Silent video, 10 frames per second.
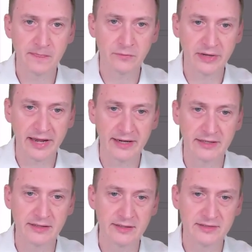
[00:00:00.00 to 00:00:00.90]
We're
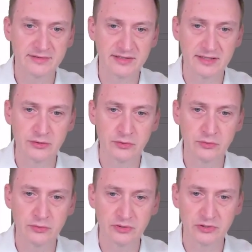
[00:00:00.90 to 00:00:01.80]
adding in and say,
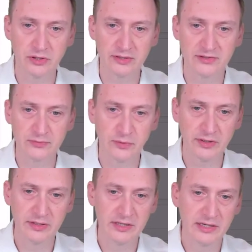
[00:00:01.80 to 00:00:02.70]
no, not this
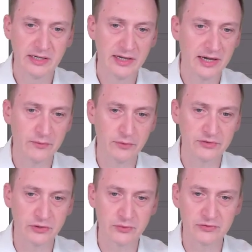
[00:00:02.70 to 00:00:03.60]
one. I want
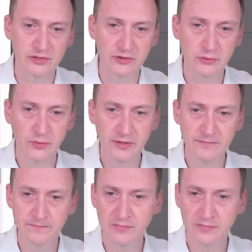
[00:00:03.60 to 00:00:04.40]
to go to the new one.